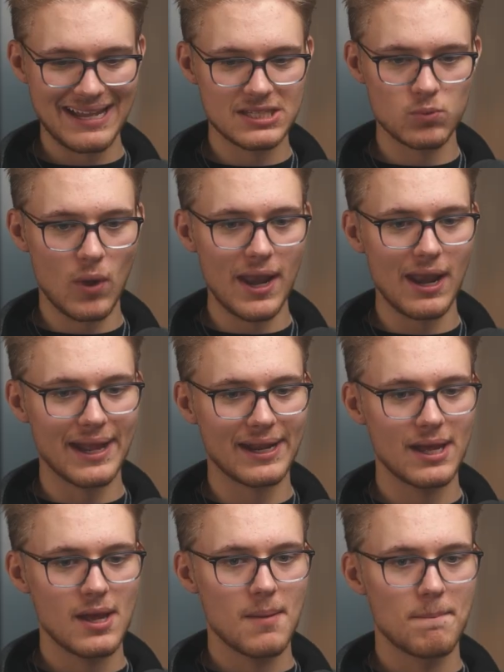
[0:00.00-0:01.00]
it's why
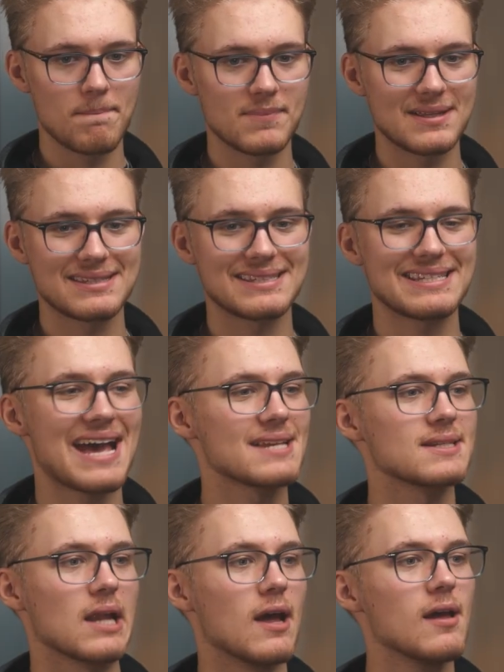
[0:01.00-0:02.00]
like
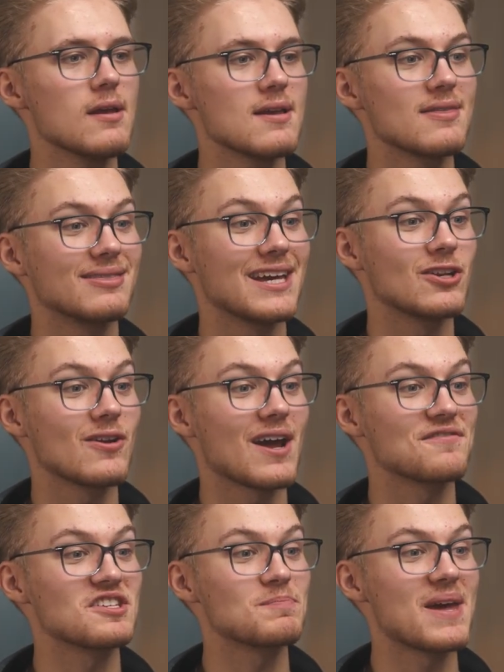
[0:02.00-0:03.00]
Tesla, they don't
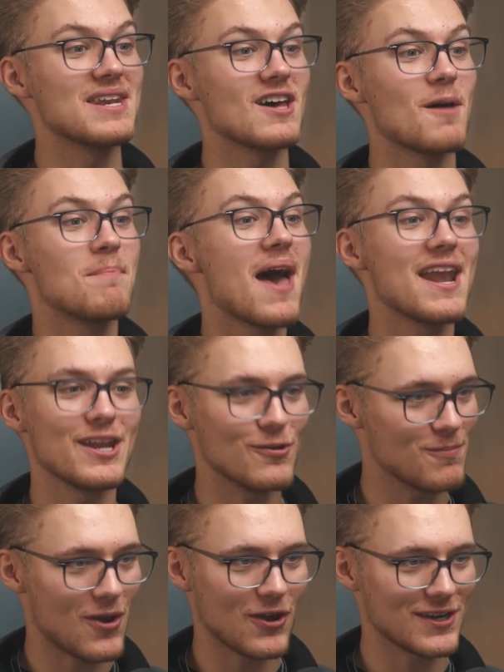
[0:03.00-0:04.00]
have to spend a penny
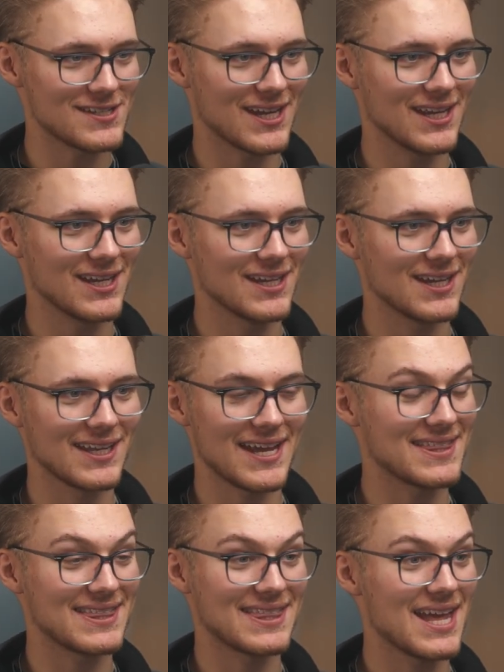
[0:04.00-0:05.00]
on marketing.
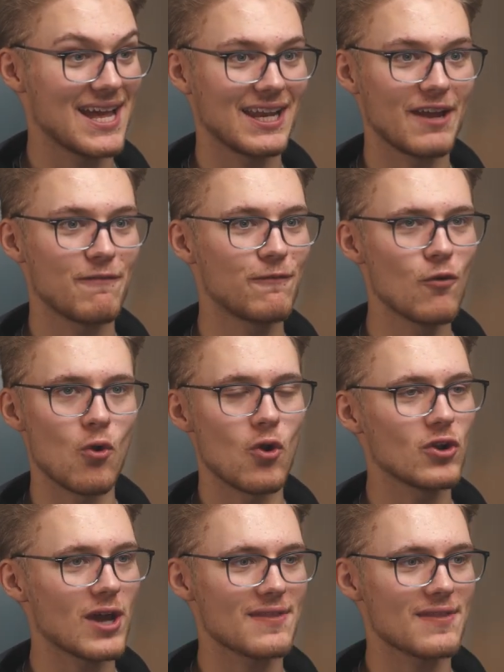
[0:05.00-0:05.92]
Like Ford,